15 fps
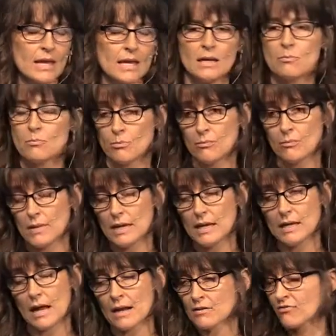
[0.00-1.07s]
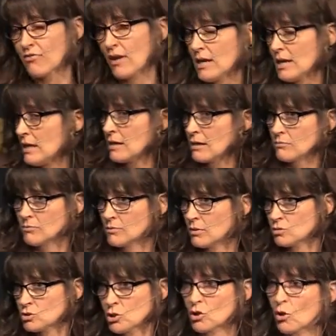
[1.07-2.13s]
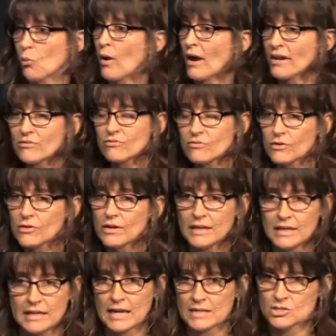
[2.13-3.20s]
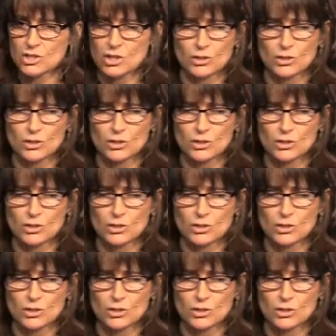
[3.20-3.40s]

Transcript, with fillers: He he got a he took a wife he had